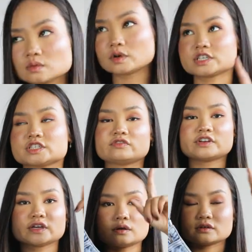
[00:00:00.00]
watch the
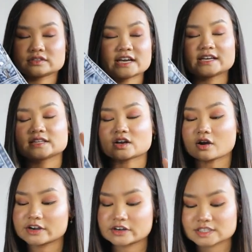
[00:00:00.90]
video. I'll tag it in the
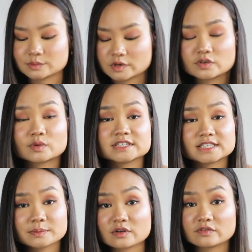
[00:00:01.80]
card here somewhere if you want to
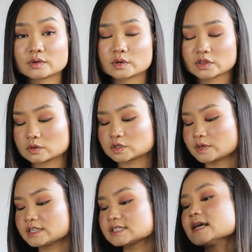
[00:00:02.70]
see my review on those
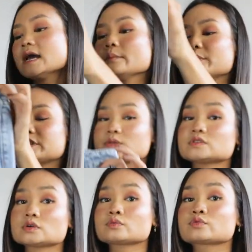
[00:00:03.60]
ones. But these
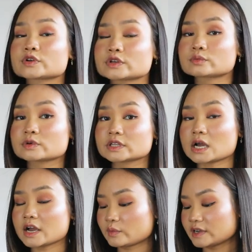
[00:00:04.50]
ones are really, really
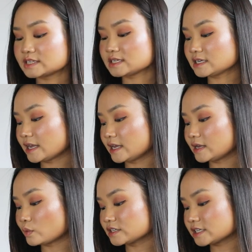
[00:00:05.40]
high-waisted,
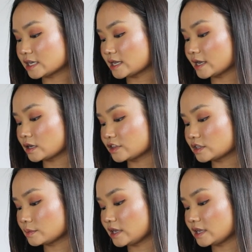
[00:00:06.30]
and once again, I got
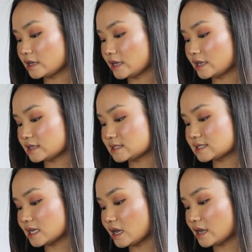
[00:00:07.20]
them in a
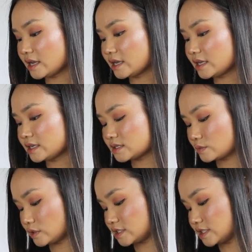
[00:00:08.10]
size,
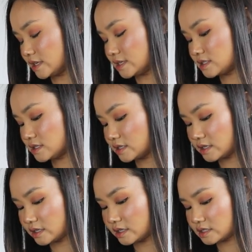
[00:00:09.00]
what size did I
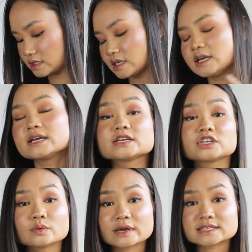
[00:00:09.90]
get?
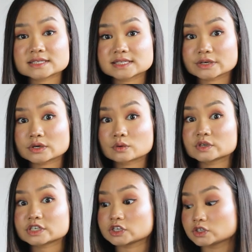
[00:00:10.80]
U S zero,
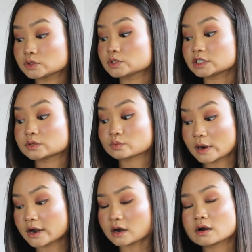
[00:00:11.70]
which I usually
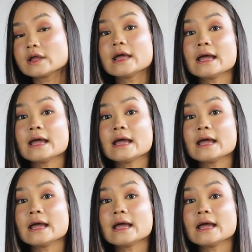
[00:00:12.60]
wear,